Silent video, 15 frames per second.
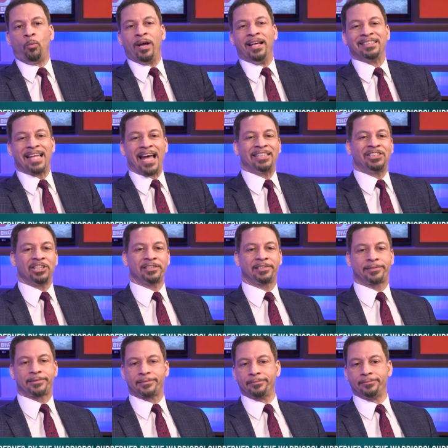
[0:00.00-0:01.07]
is that
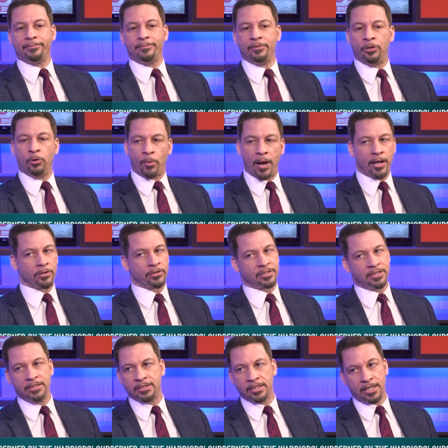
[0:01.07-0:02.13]
just the regular
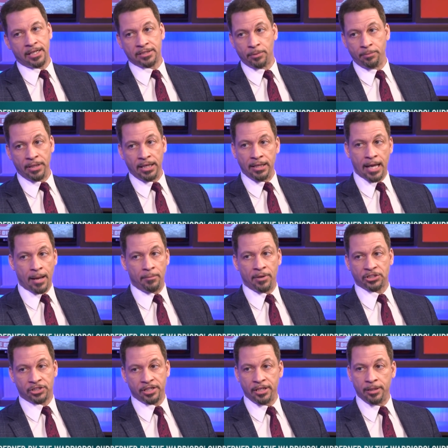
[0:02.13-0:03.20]
season doesn't mean that
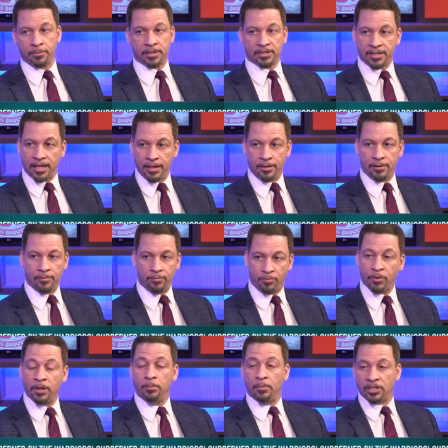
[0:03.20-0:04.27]
much to them because they
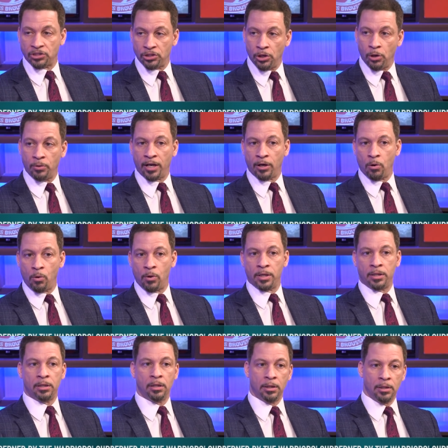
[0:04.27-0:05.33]
pretty much know they're
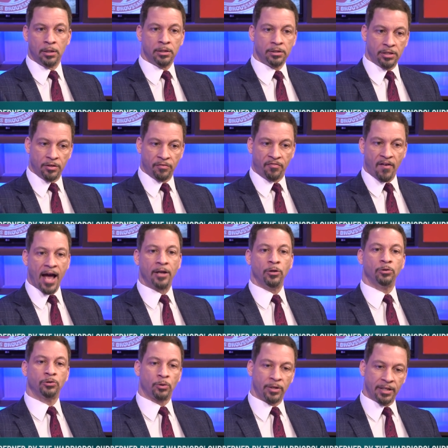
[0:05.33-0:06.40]
going to the
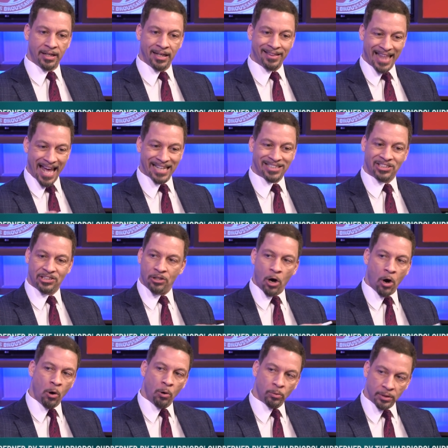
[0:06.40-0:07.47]
finals or that's the
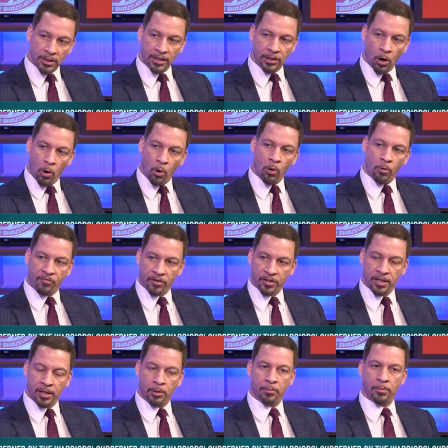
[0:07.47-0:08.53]
only goal for
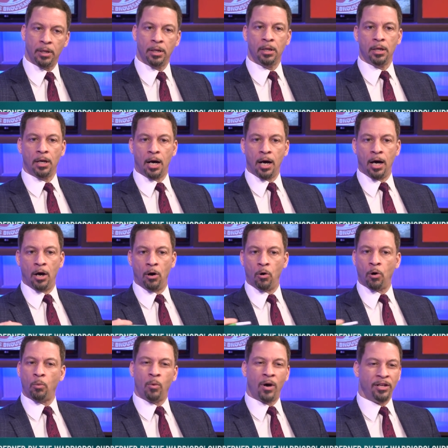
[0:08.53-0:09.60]
them? Uh,
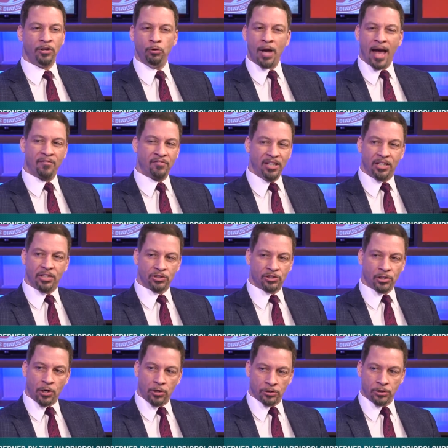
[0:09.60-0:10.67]
or what you have any
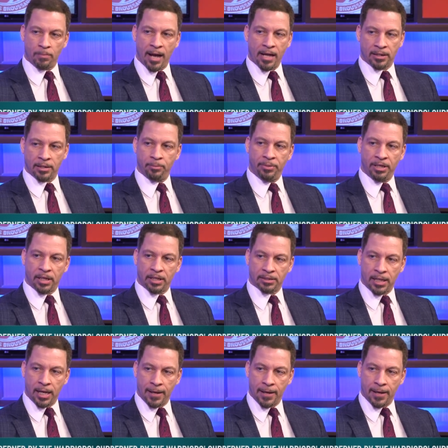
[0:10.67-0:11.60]
concerns about them because of